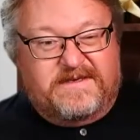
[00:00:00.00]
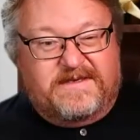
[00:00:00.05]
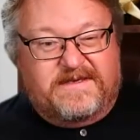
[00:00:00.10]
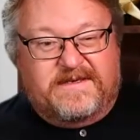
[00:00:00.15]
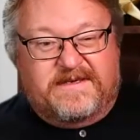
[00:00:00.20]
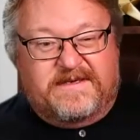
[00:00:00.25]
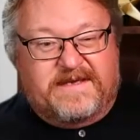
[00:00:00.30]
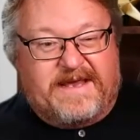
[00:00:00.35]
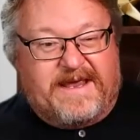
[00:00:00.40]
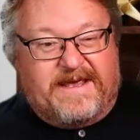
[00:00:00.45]

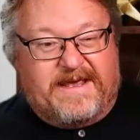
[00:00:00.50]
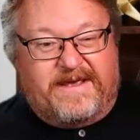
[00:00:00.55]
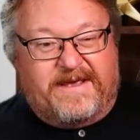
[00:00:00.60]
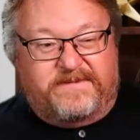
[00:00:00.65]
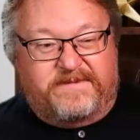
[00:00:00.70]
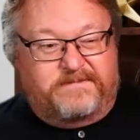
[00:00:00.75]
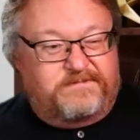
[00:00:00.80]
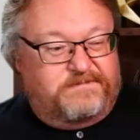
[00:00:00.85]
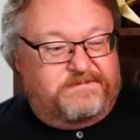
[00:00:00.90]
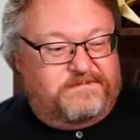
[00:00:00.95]

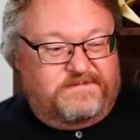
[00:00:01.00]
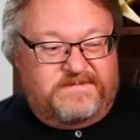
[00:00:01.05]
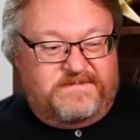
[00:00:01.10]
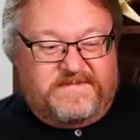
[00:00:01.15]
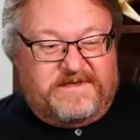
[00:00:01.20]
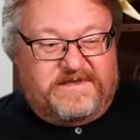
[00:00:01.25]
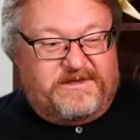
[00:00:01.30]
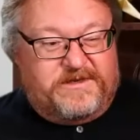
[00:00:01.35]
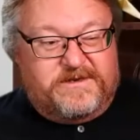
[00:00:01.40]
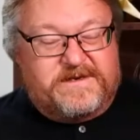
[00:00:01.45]
and
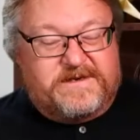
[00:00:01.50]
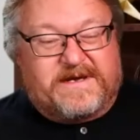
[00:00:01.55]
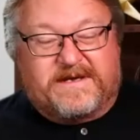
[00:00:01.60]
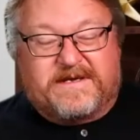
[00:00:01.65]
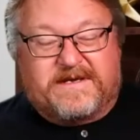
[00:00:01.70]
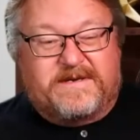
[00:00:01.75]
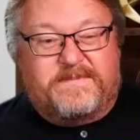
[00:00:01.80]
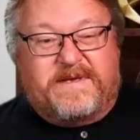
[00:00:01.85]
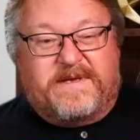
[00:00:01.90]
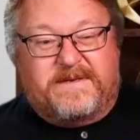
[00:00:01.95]
you're not
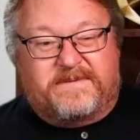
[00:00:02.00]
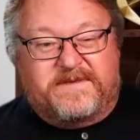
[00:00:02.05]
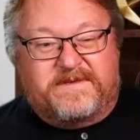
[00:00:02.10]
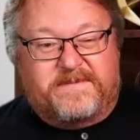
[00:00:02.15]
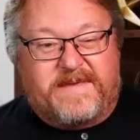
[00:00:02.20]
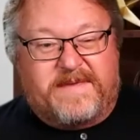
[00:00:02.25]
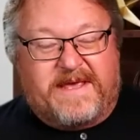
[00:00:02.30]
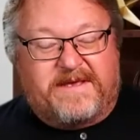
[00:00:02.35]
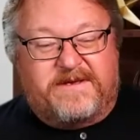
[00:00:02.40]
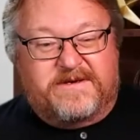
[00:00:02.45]
going to be able to
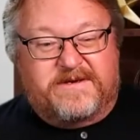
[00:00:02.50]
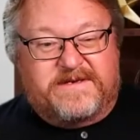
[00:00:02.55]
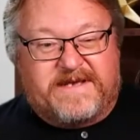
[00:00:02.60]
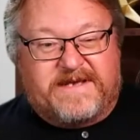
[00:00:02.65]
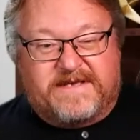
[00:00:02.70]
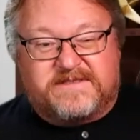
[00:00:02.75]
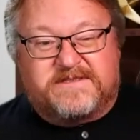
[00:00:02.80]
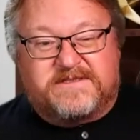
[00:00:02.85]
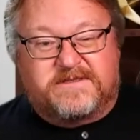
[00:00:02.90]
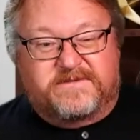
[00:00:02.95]
make your
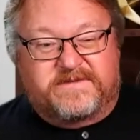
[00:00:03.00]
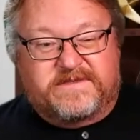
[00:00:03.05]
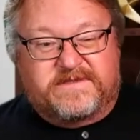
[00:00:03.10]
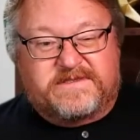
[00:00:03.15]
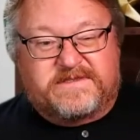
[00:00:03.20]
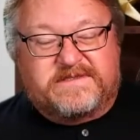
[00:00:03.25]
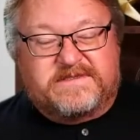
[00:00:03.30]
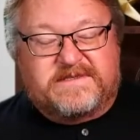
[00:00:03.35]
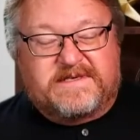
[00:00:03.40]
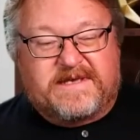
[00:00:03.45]
debt
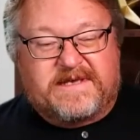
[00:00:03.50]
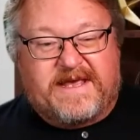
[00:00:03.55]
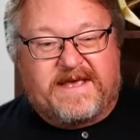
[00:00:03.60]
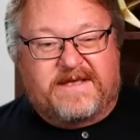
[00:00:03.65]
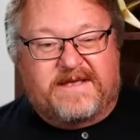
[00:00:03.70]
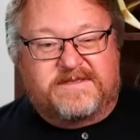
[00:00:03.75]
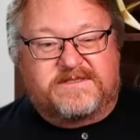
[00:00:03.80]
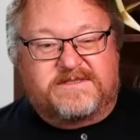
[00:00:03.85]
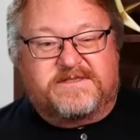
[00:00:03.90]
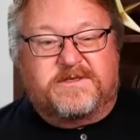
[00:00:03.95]
service.
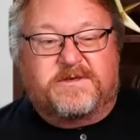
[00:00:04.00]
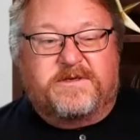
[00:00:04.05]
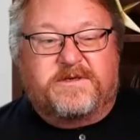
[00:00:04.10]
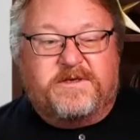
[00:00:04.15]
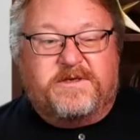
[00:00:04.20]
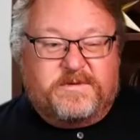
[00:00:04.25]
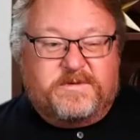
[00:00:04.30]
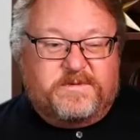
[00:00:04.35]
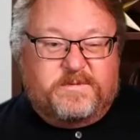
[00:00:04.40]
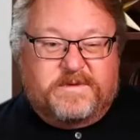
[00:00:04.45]
And so
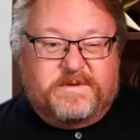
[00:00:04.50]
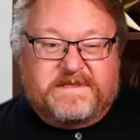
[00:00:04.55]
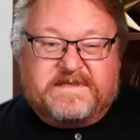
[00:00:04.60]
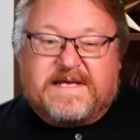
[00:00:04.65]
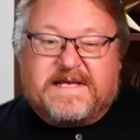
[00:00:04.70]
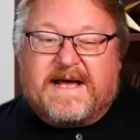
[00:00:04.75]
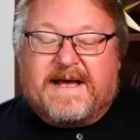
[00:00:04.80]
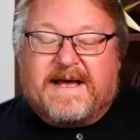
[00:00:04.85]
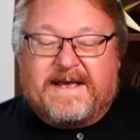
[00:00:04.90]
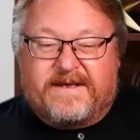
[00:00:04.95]
you
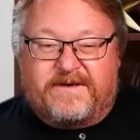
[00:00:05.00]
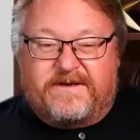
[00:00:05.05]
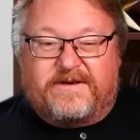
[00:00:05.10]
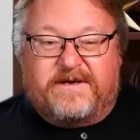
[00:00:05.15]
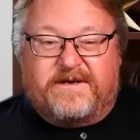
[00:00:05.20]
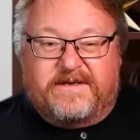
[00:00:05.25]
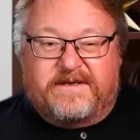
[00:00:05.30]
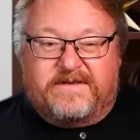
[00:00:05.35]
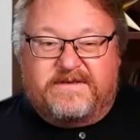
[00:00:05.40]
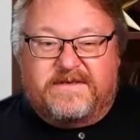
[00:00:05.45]
rely
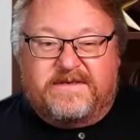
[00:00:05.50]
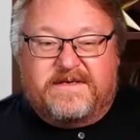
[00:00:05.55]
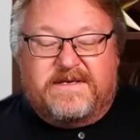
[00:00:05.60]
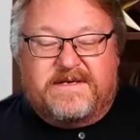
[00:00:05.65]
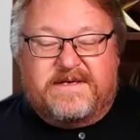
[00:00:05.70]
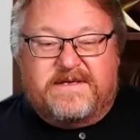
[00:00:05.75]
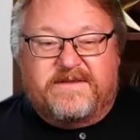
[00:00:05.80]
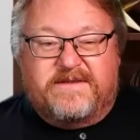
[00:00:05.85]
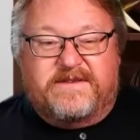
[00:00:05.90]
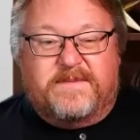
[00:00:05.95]
on
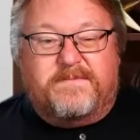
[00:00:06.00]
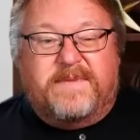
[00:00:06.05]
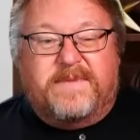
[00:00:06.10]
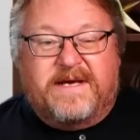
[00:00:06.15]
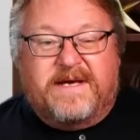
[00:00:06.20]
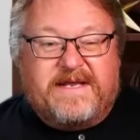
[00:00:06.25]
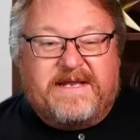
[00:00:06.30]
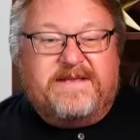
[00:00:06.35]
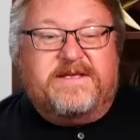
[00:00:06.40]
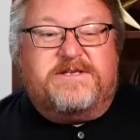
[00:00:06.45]
the
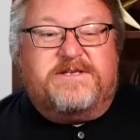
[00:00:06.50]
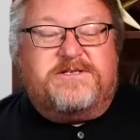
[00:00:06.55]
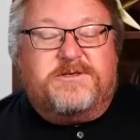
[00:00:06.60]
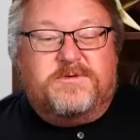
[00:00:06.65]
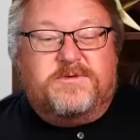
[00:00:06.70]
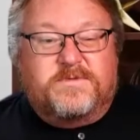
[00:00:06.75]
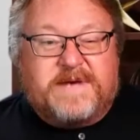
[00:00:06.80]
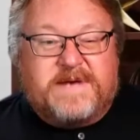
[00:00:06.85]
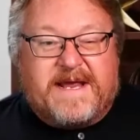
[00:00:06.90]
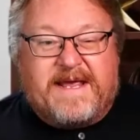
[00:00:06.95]
money that you
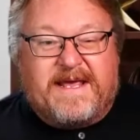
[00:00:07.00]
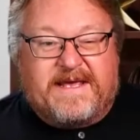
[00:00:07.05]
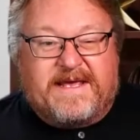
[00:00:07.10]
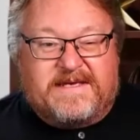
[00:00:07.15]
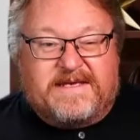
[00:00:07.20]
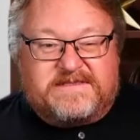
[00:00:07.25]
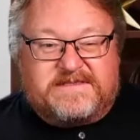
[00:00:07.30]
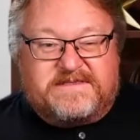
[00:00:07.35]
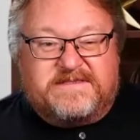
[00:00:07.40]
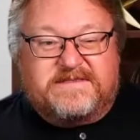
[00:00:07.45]

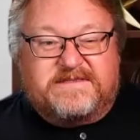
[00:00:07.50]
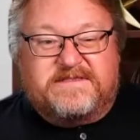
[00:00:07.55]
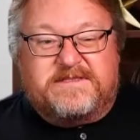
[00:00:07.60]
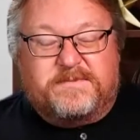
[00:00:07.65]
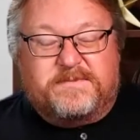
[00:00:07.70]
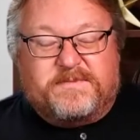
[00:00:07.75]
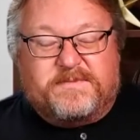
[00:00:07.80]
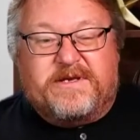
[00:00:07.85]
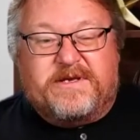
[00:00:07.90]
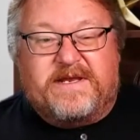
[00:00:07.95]
raised to
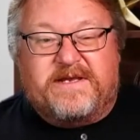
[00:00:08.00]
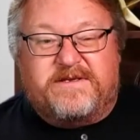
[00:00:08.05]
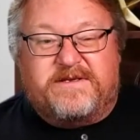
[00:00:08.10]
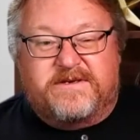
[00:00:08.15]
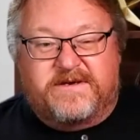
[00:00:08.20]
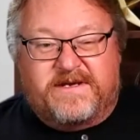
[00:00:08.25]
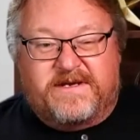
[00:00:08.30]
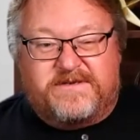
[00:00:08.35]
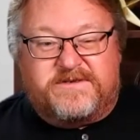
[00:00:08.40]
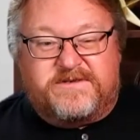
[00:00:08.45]
put in your
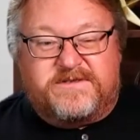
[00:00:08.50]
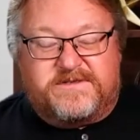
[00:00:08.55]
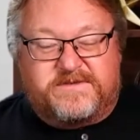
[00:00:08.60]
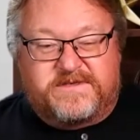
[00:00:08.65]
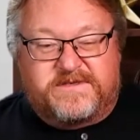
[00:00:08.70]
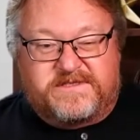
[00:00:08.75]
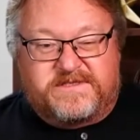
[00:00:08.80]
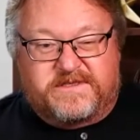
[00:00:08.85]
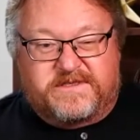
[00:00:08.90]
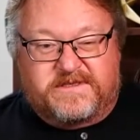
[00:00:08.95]
interest
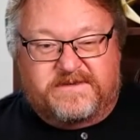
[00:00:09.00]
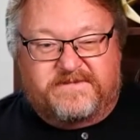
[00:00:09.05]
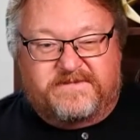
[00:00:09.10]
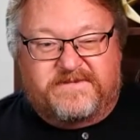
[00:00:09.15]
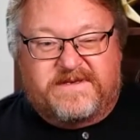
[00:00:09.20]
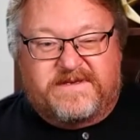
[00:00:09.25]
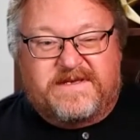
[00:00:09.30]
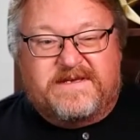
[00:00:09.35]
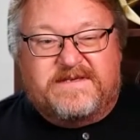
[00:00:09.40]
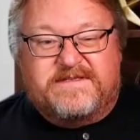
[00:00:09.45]
reserve
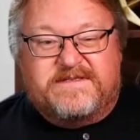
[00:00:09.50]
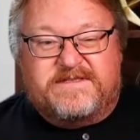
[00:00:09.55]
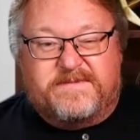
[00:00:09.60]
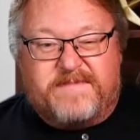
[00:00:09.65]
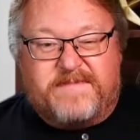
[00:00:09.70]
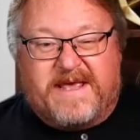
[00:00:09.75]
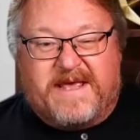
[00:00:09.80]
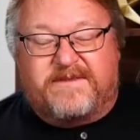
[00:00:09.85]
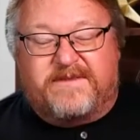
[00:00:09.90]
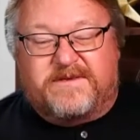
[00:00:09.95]
to
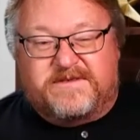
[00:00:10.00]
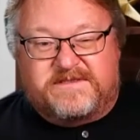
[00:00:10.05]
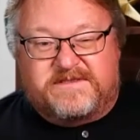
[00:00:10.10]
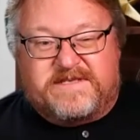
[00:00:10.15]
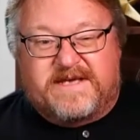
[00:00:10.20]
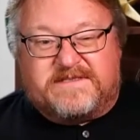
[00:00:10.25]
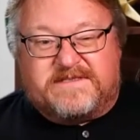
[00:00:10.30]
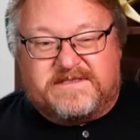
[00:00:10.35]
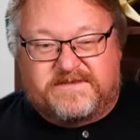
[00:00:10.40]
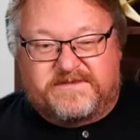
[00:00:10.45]
make those
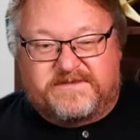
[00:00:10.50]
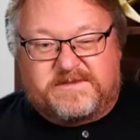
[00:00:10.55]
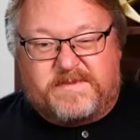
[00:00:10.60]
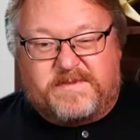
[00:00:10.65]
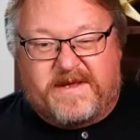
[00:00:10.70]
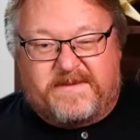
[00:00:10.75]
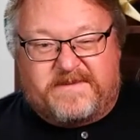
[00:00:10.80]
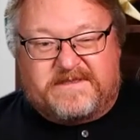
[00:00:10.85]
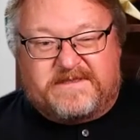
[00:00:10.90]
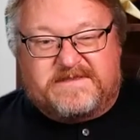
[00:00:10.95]
debt service
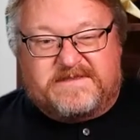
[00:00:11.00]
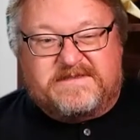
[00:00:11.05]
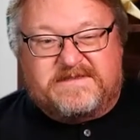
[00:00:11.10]
payments.